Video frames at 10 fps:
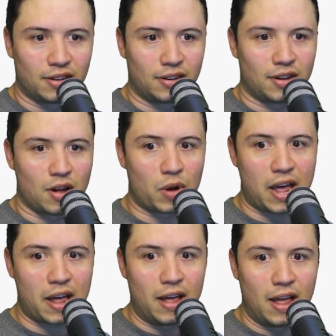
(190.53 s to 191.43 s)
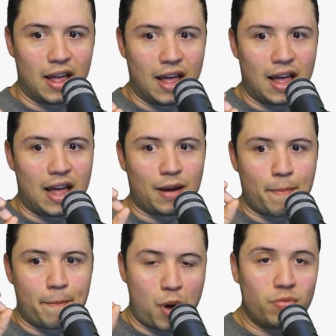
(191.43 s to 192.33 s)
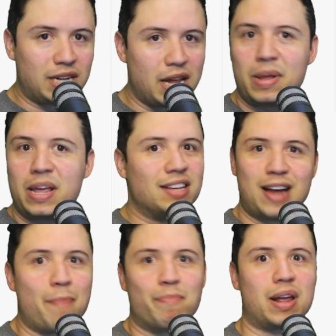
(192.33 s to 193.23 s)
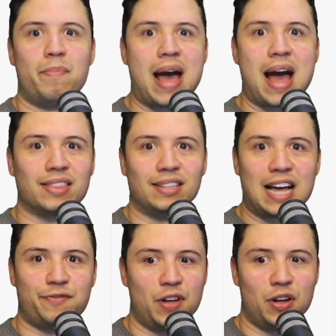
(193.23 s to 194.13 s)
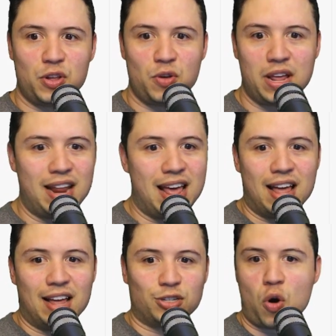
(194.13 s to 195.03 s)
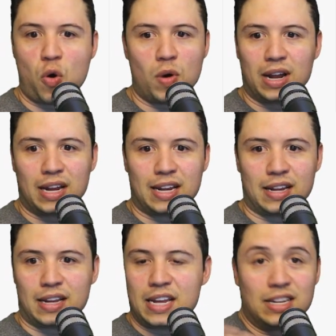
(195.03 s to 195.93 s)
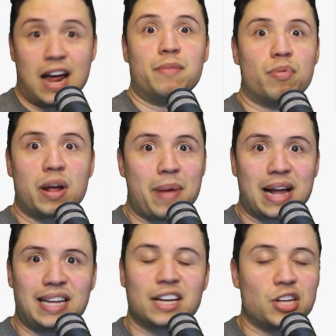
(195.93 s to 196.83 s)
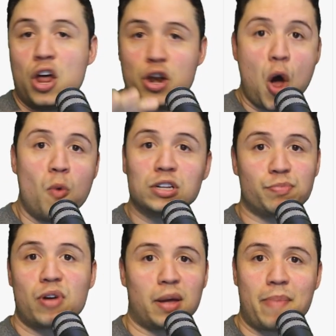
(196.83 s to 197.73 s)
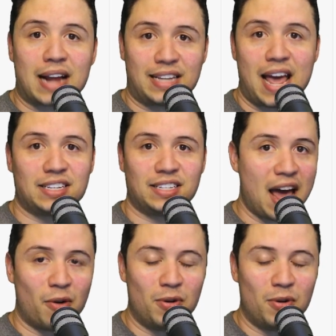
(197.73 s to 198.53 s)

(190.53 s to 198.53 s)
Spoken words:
Okay? Pope Timmy is not bringing back the last fell unit, so he's not even bringing back tanks. No one's bringing back tanks now.